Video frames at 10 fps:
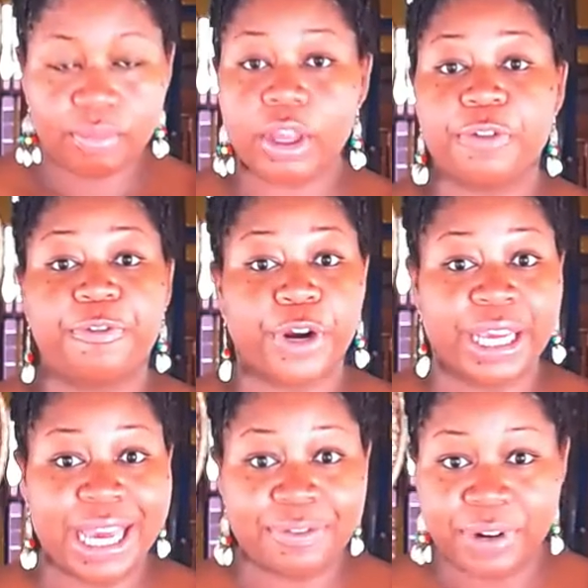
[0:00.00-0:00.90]

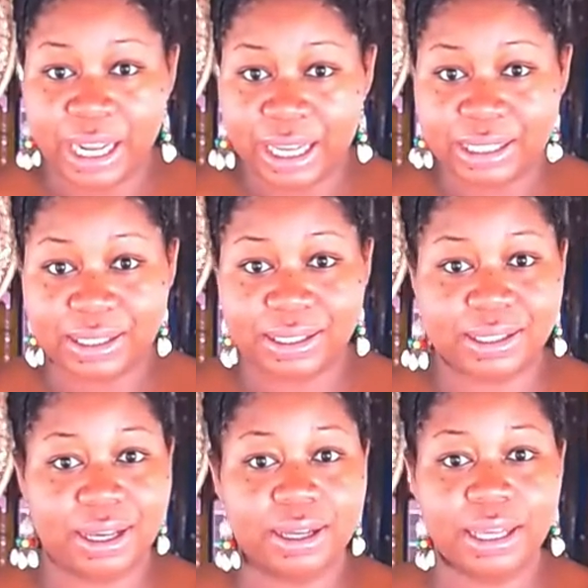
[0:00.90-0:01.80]
forgiveness,
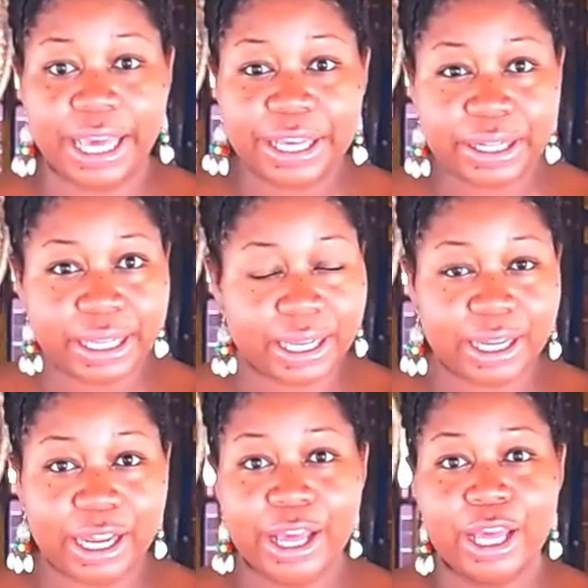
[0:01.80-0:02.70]

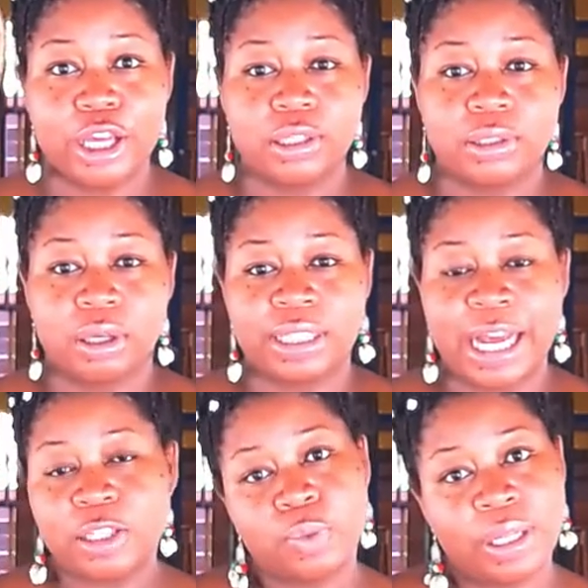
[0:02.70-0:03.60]
healing. So
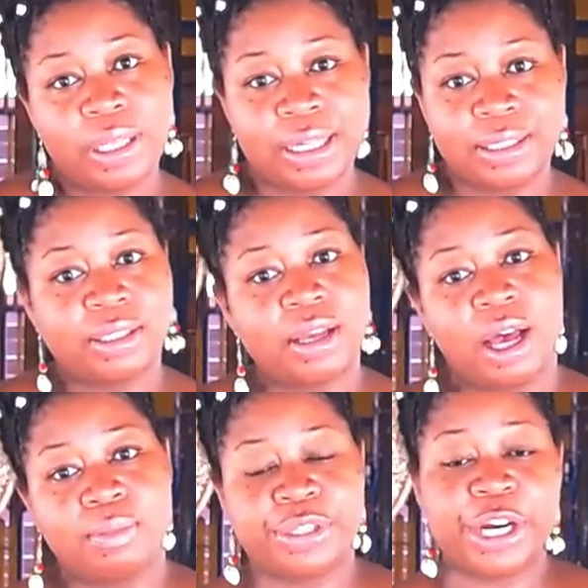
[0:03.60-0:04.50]
that's what this
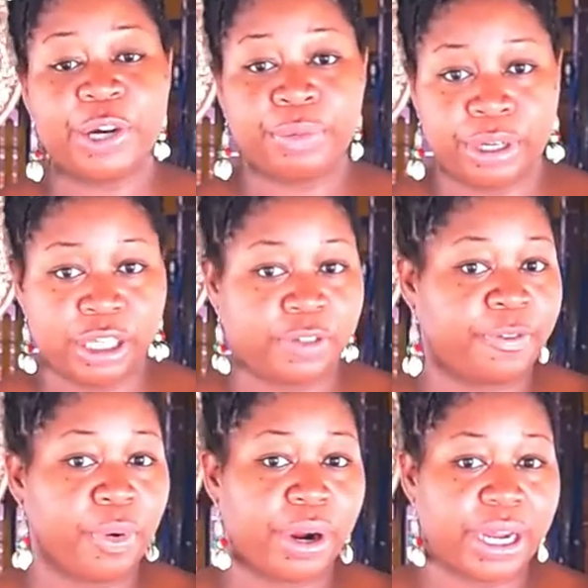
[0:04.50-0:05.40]
um, ceremony is
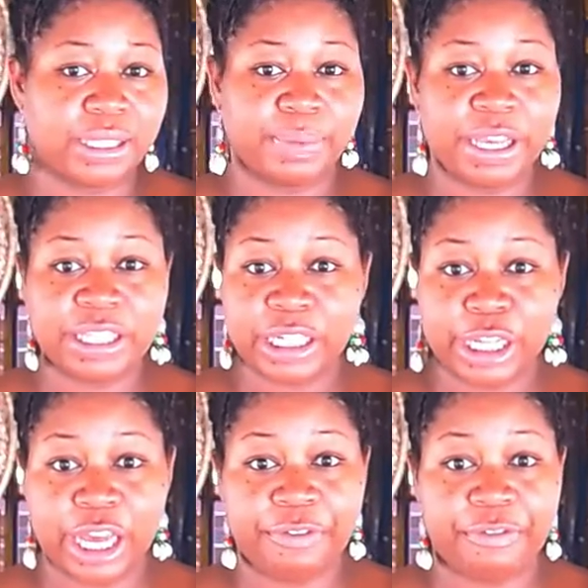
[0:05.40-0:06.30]
for. It's
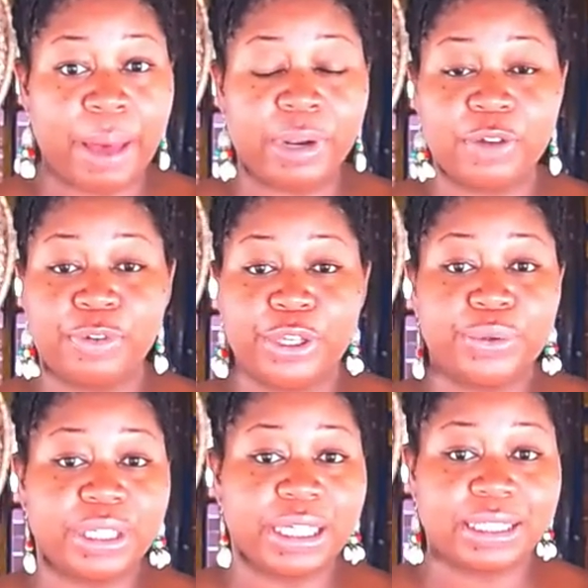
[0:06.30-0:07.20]
basically a family
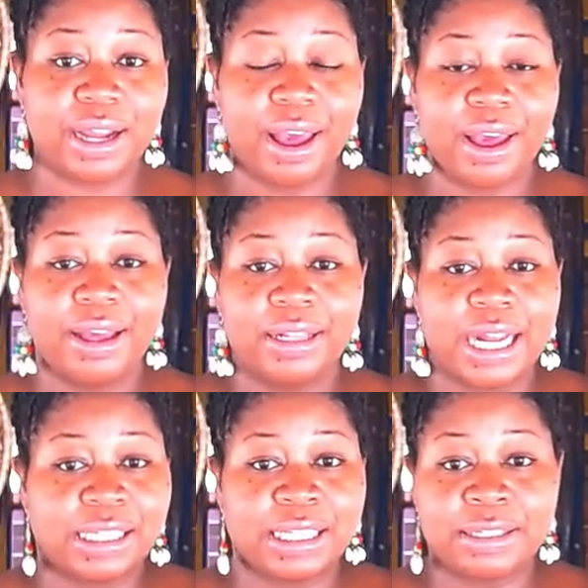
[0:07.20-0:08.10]
reunion
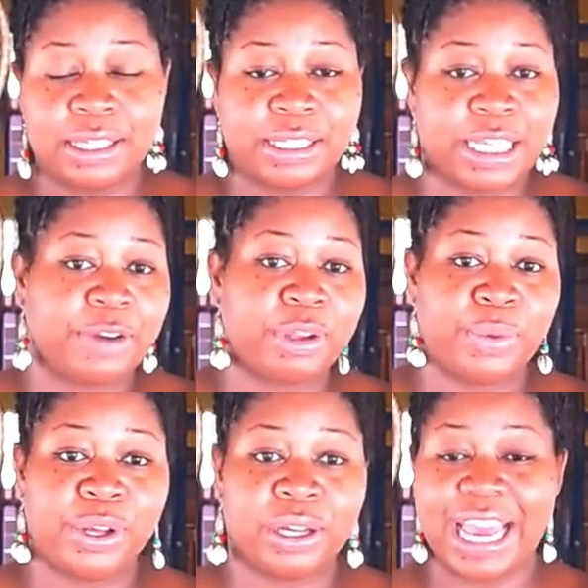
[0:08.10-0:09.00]
that is necessary
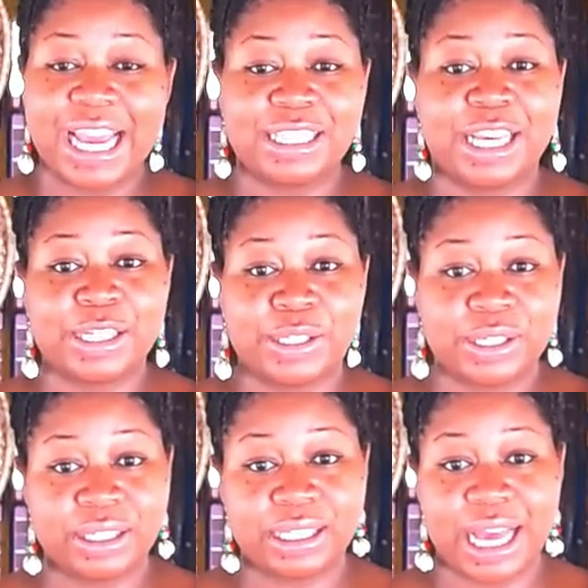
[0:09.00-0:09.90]
because
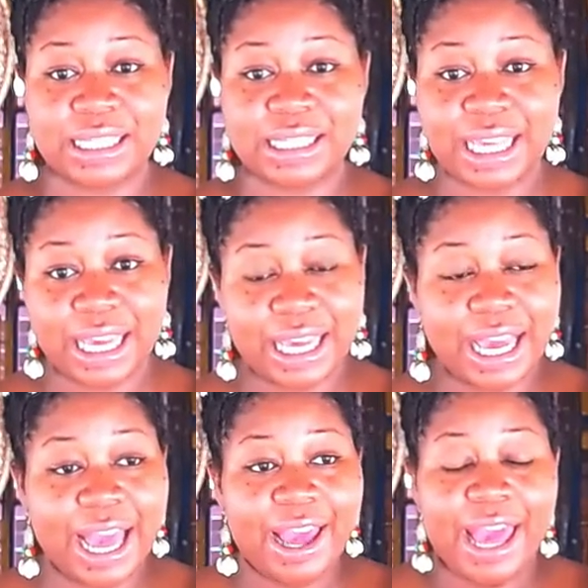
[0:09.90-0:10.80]
ancestors
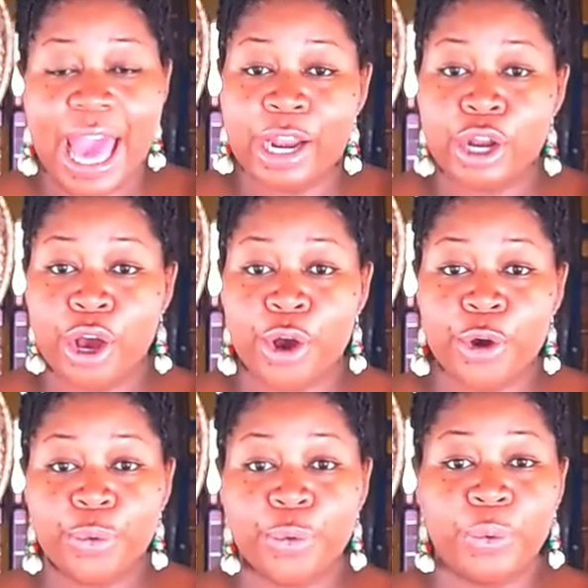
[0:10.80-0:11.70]
see and
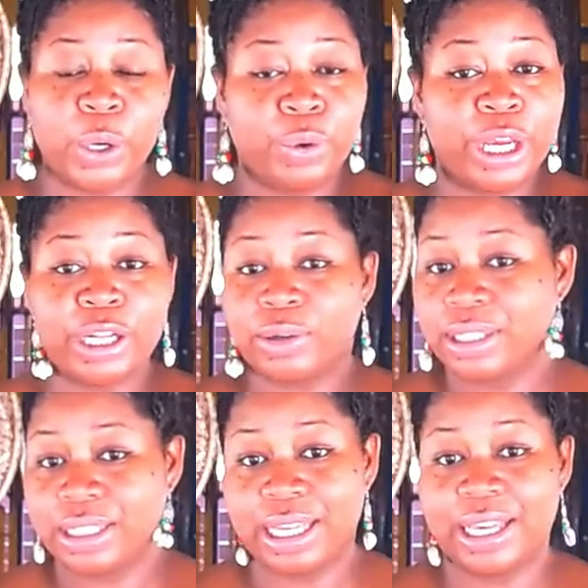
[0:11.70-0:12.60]
know what we don't
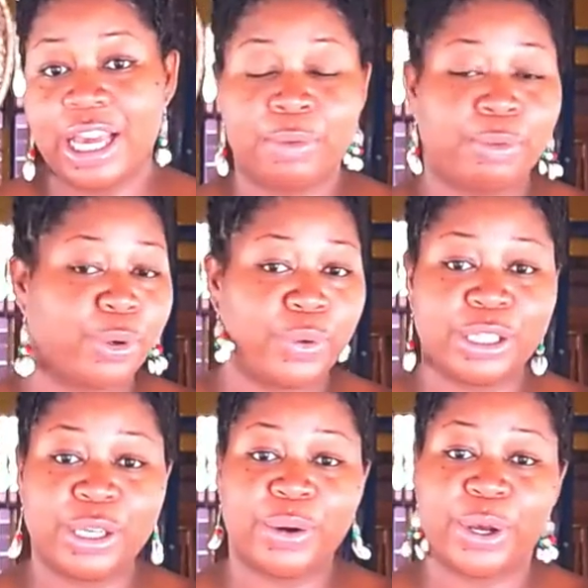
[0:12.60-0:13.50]
see and what we
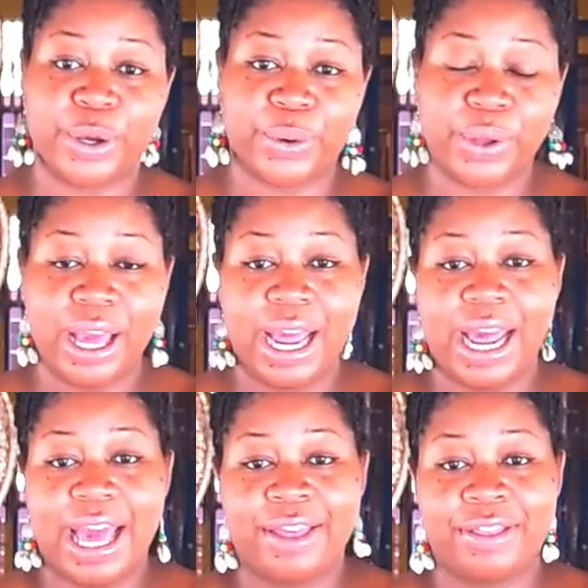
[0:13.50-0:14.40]
don't know.
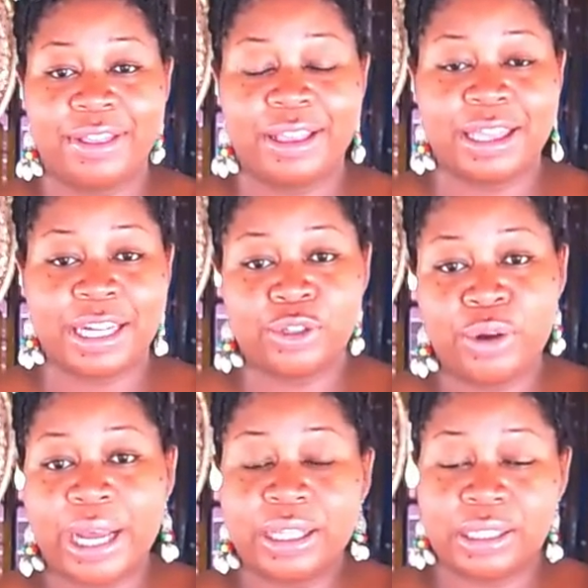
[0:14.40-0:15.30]
And they're
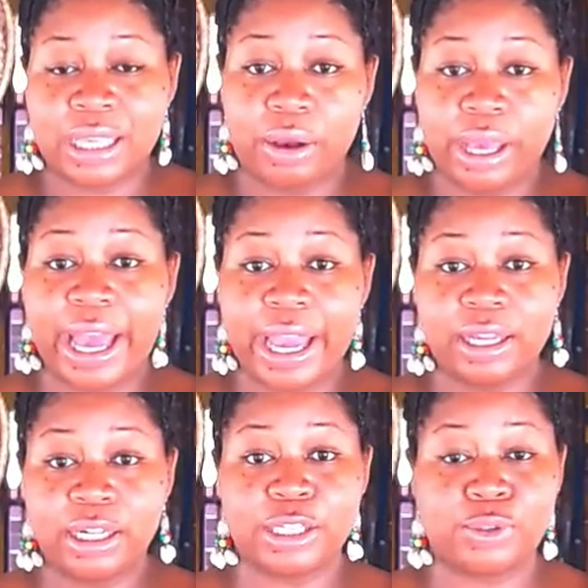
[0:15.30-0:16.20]
trying to say,
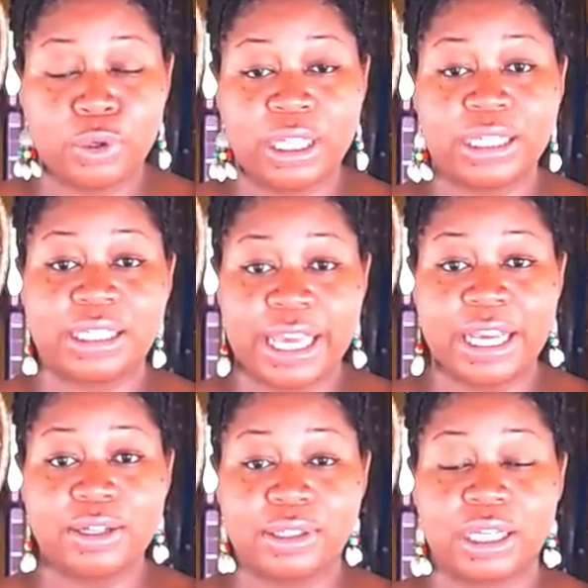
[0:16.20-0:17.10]
okay, let's do this
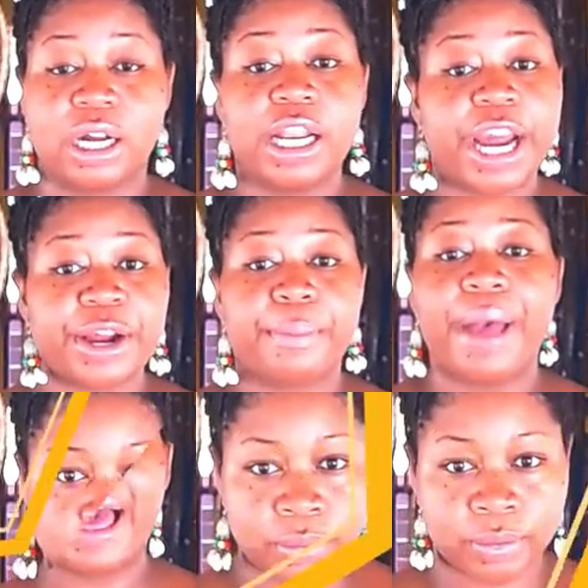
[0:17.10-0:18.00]
thing to clear your
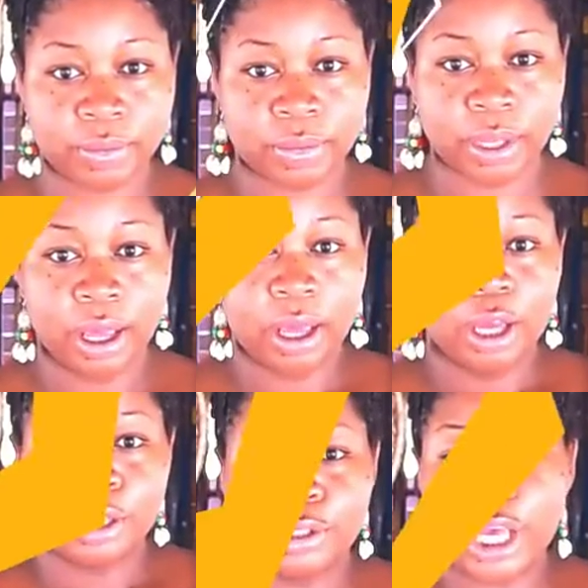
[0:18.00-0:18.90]
path.
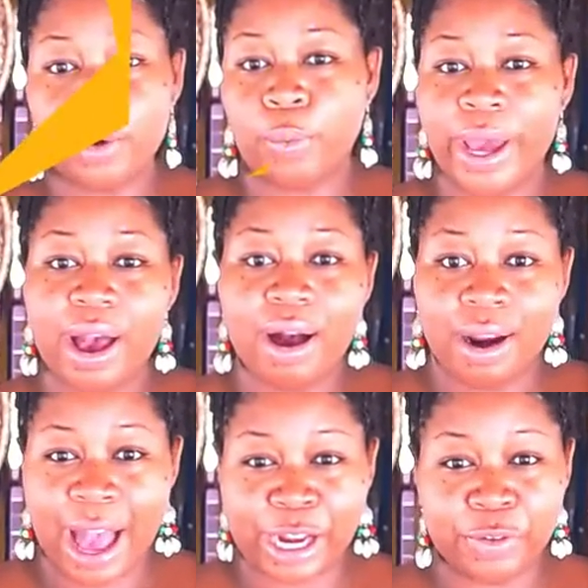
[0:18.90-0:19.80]
So where
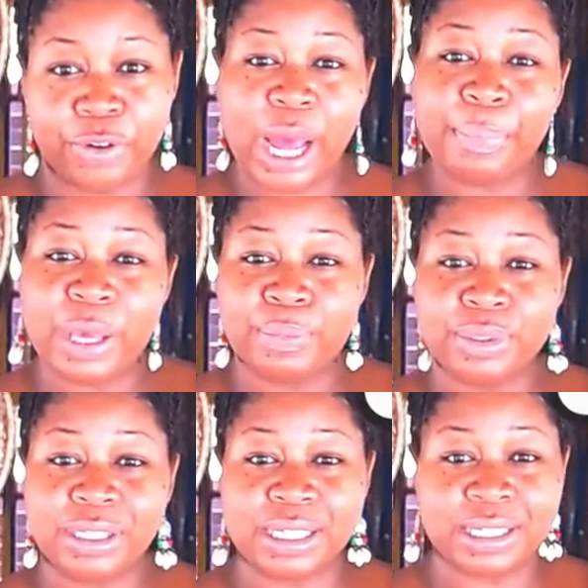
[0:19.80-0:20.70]
are Garifuna people
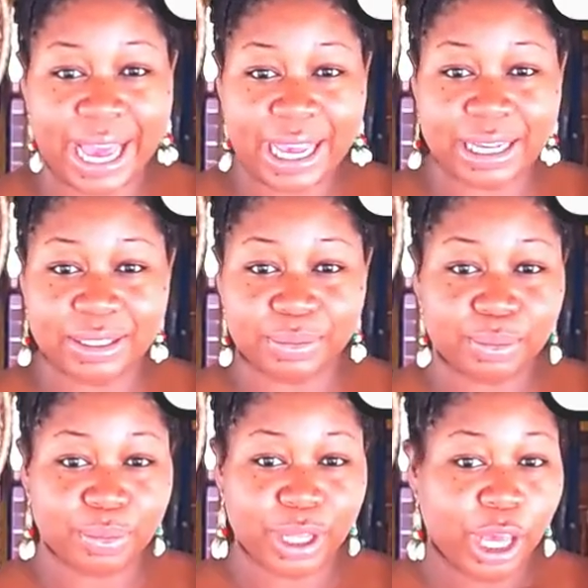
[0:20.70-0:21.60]
today?
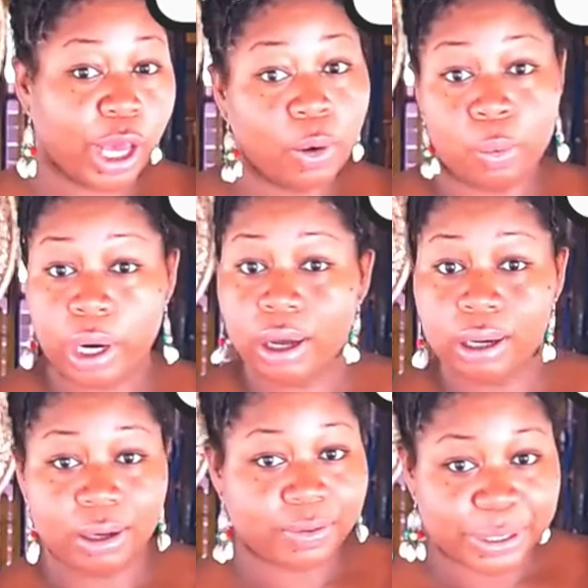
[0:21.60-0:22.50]
We're all
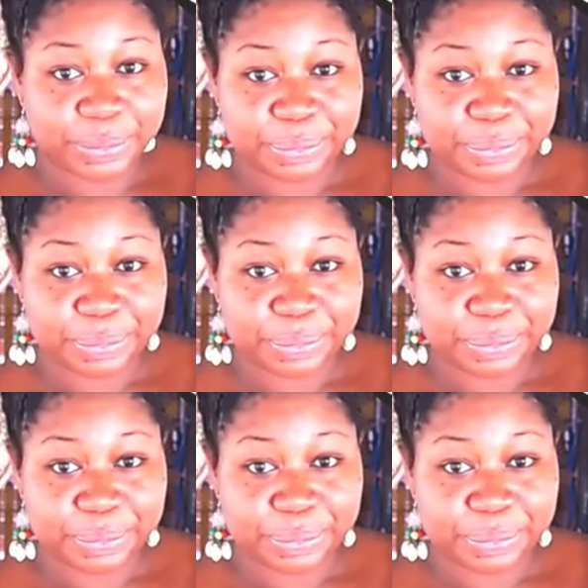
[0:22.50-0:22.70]
over.